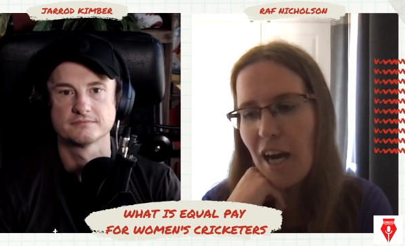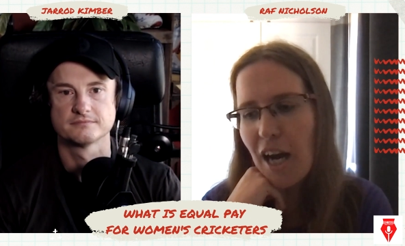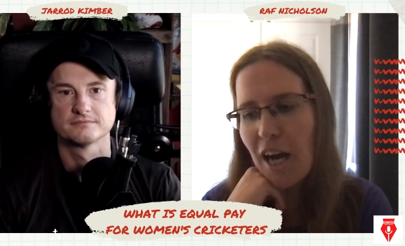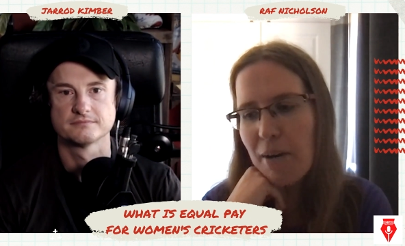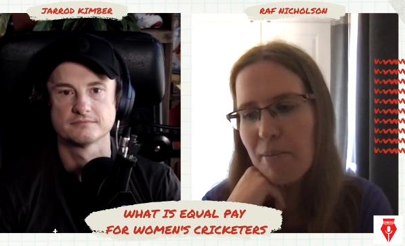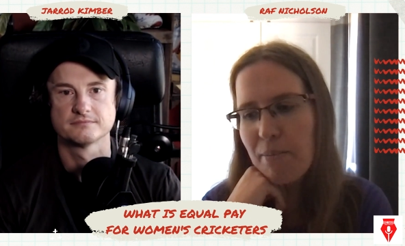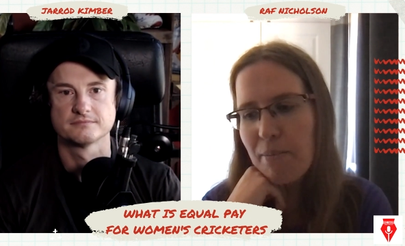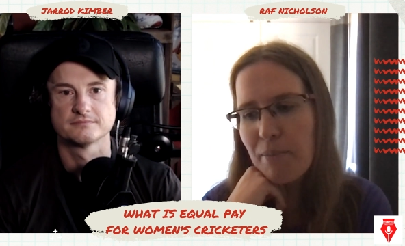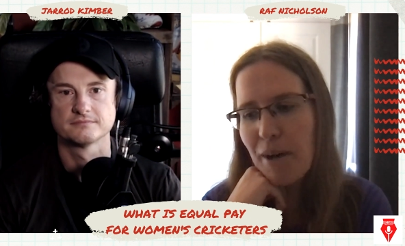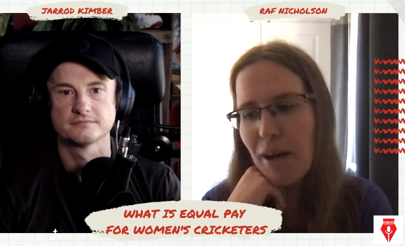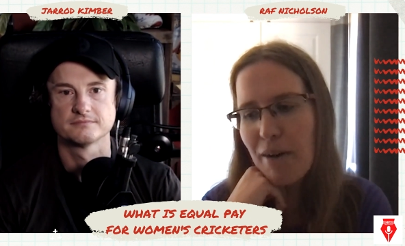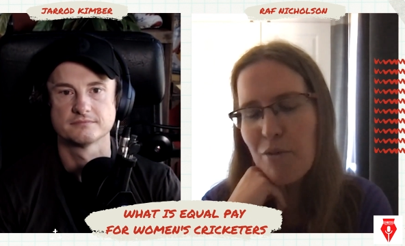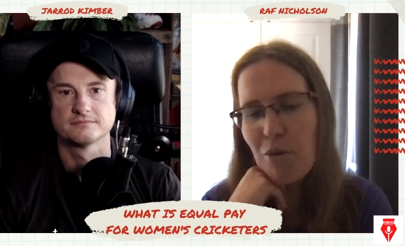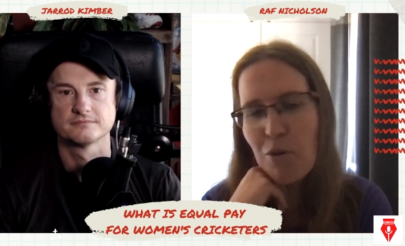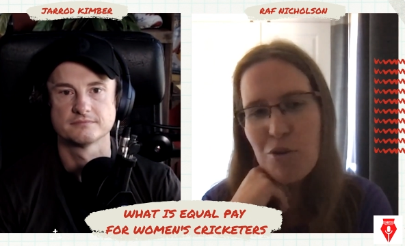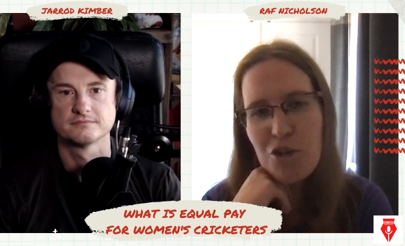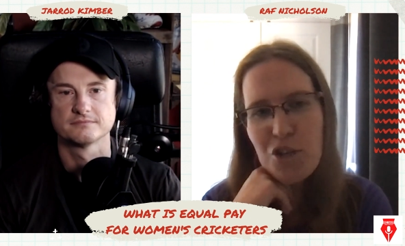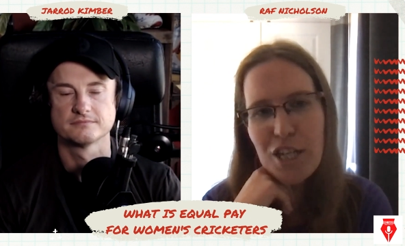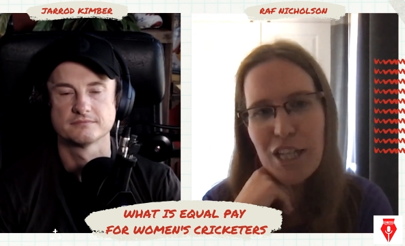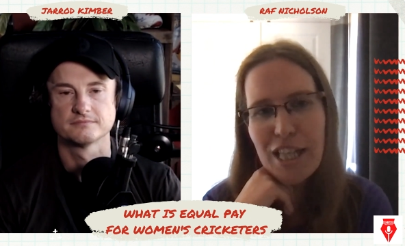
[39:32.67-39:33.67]
Speaker 1: Um,
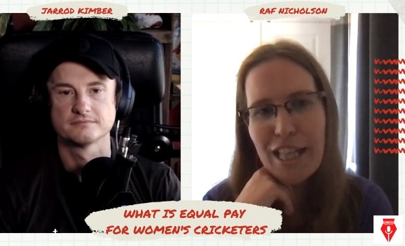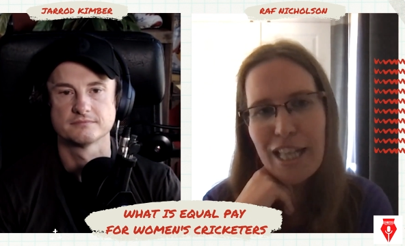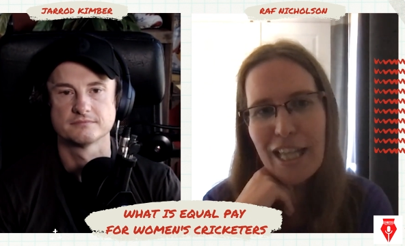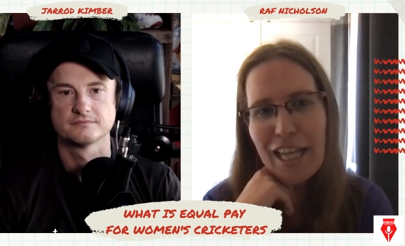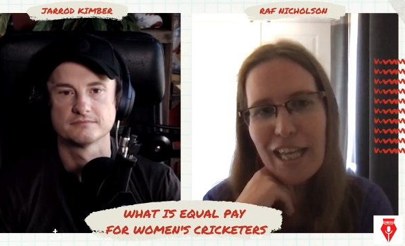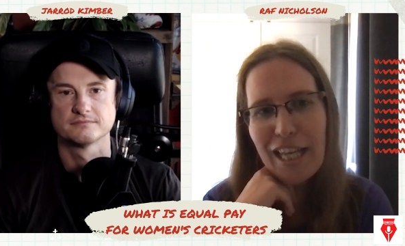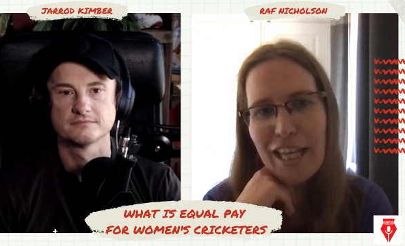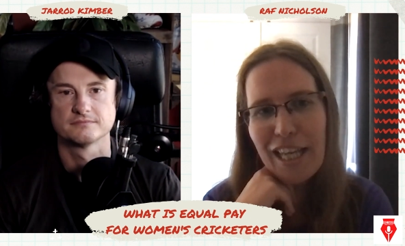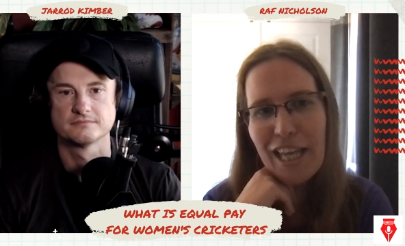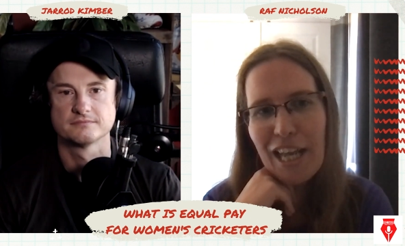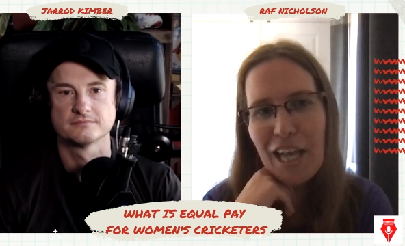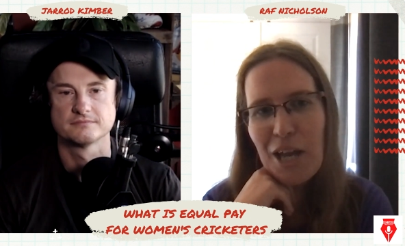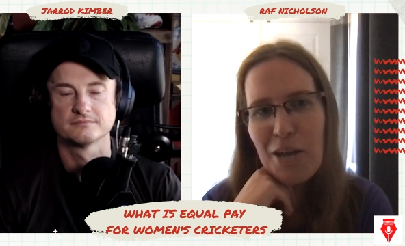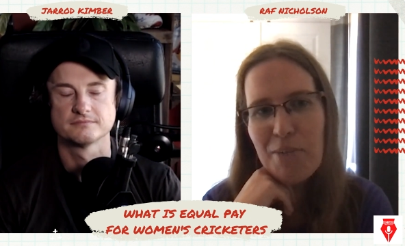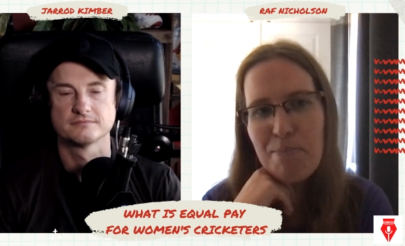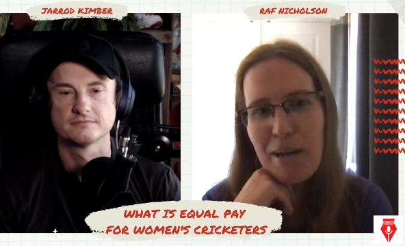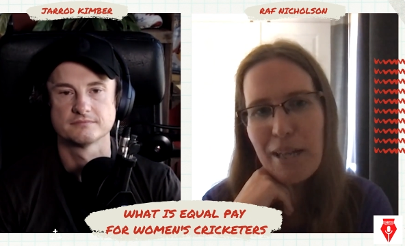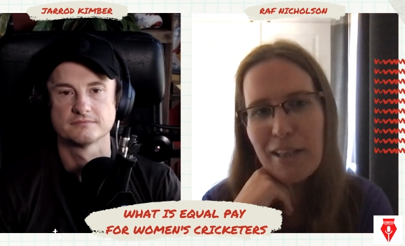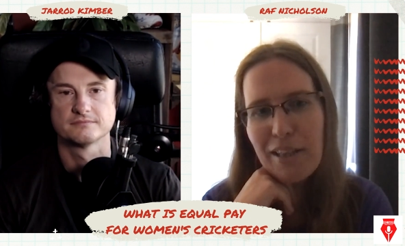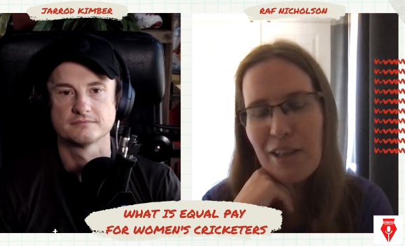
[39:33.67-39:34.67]
unfortunately,
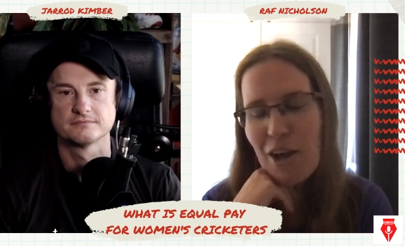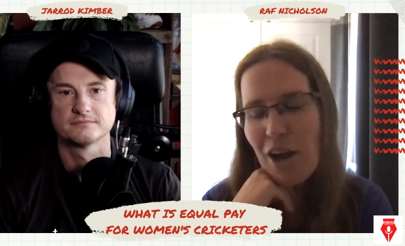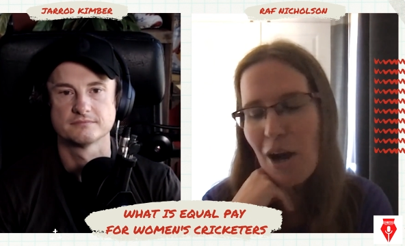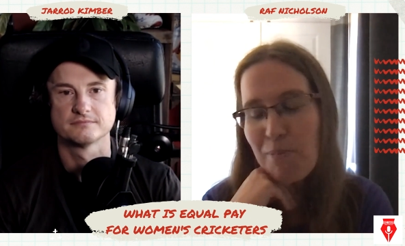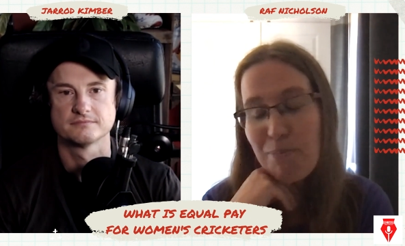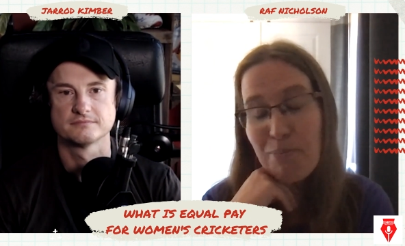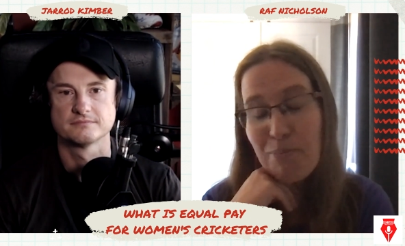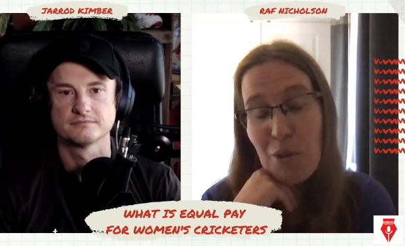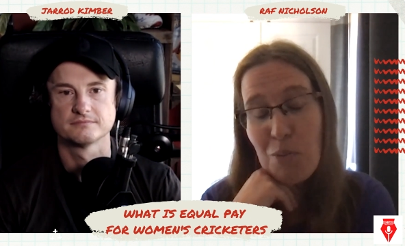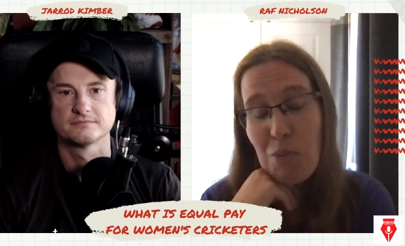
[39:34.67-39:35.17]
men, uh,